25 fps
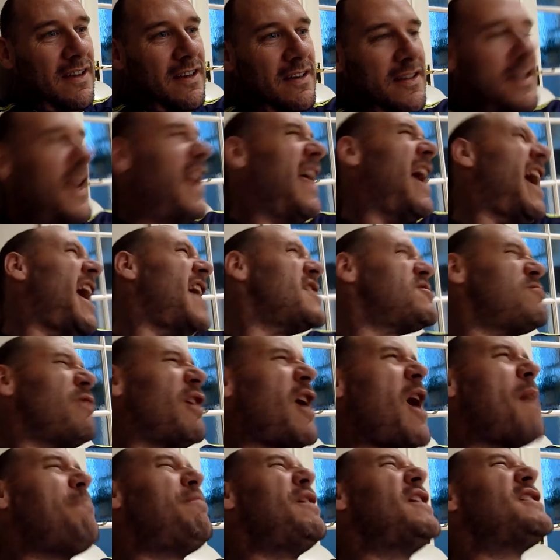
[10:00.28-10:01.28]
Denise, we
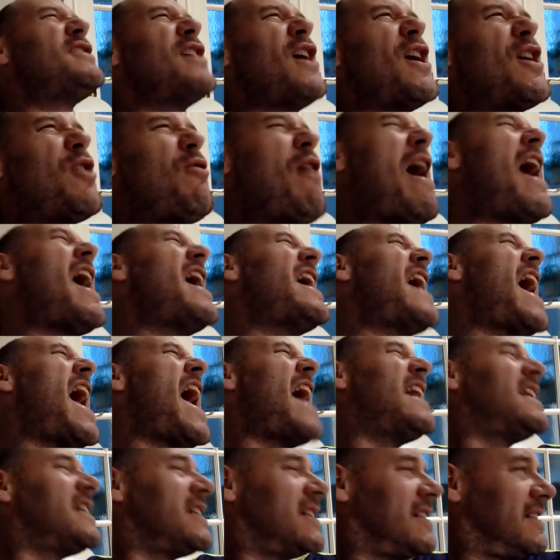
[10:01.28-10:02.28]
got peace and
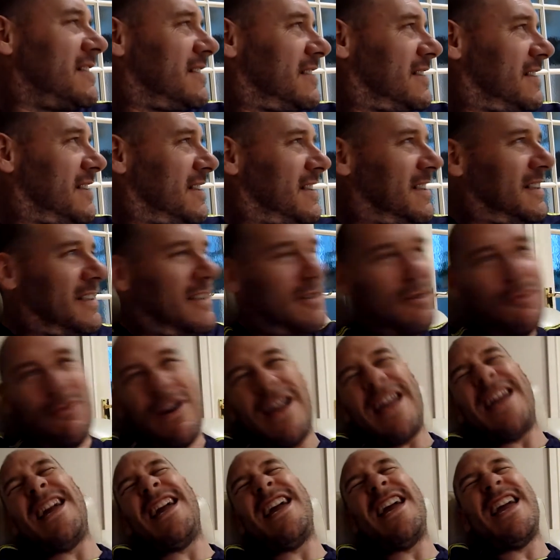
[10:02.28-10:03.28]
quiet!
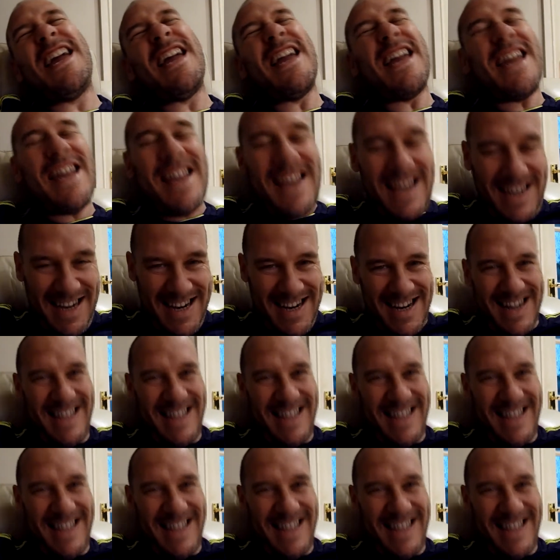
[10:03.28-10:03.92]
Woo!